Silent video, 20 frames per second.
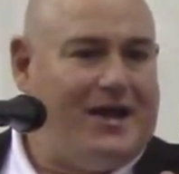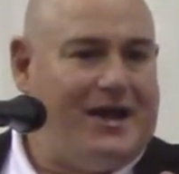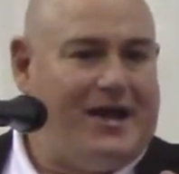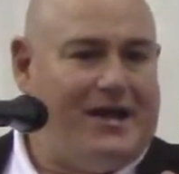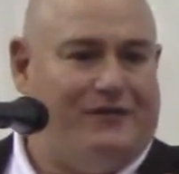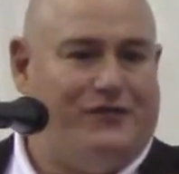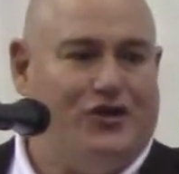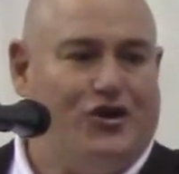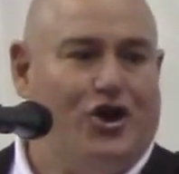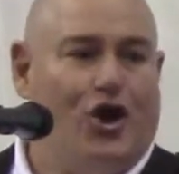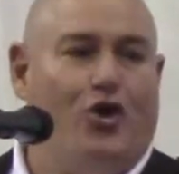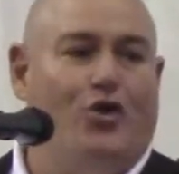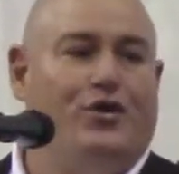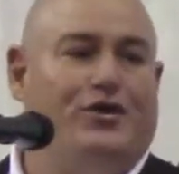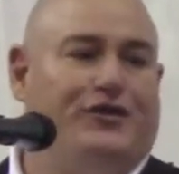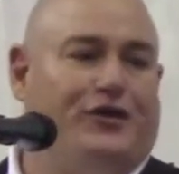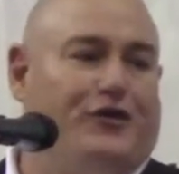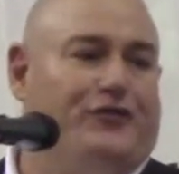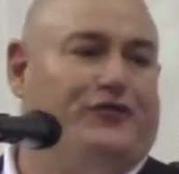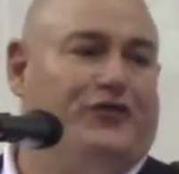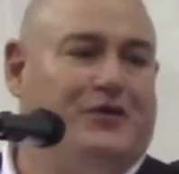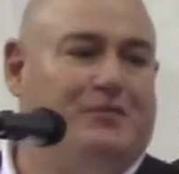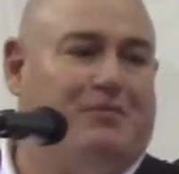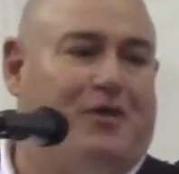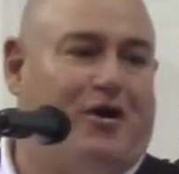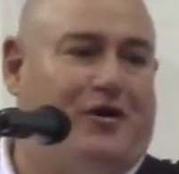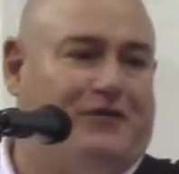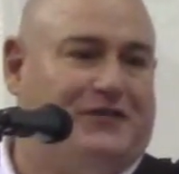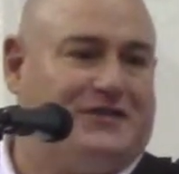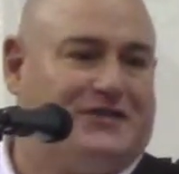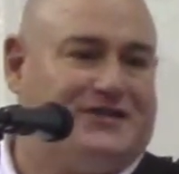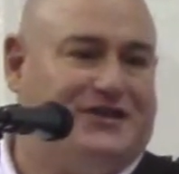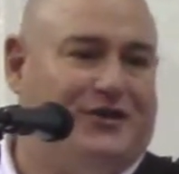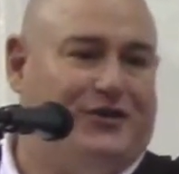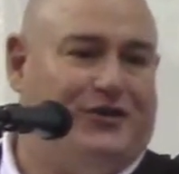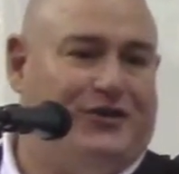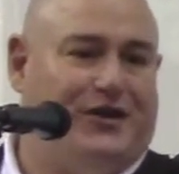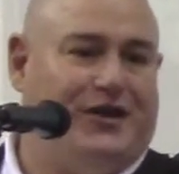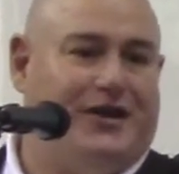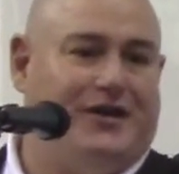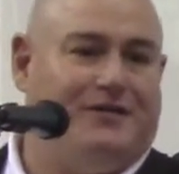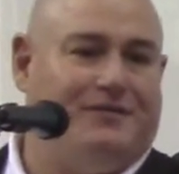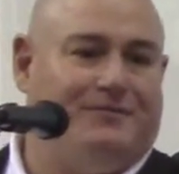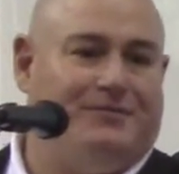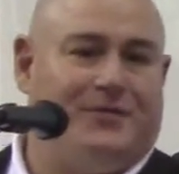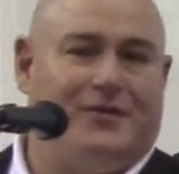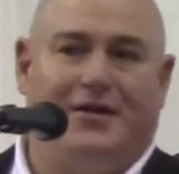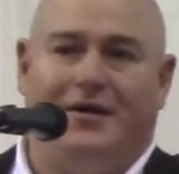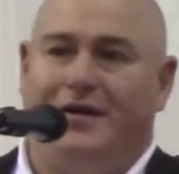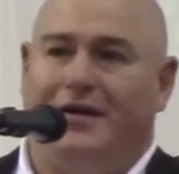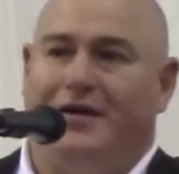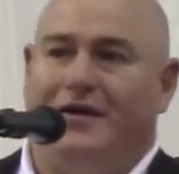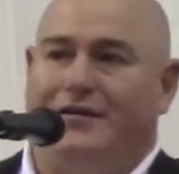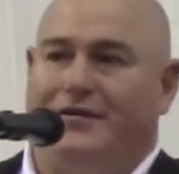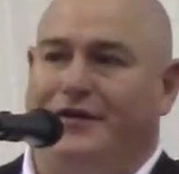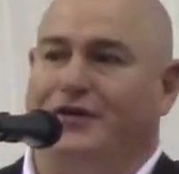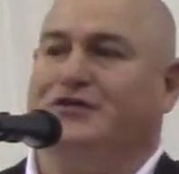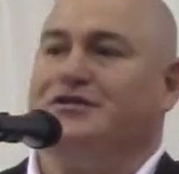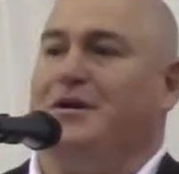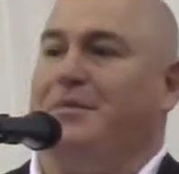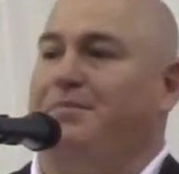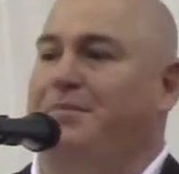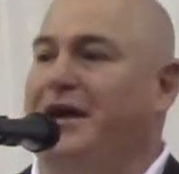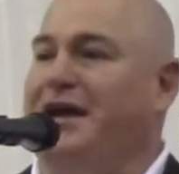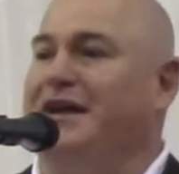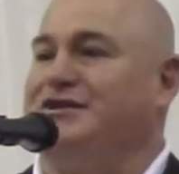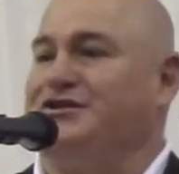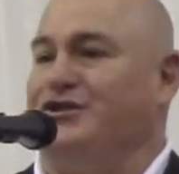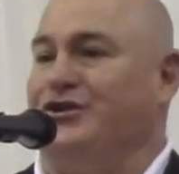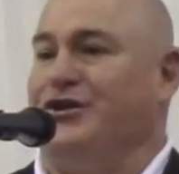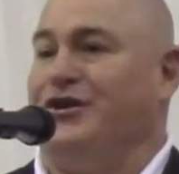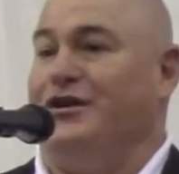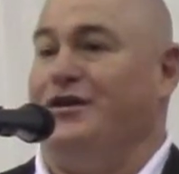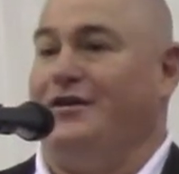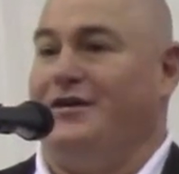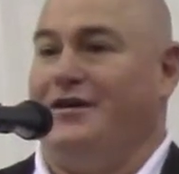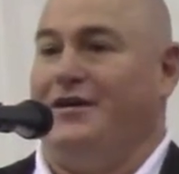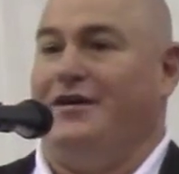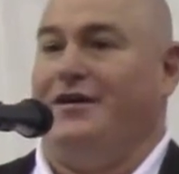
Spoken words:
And if you go in their football facility, there's a picture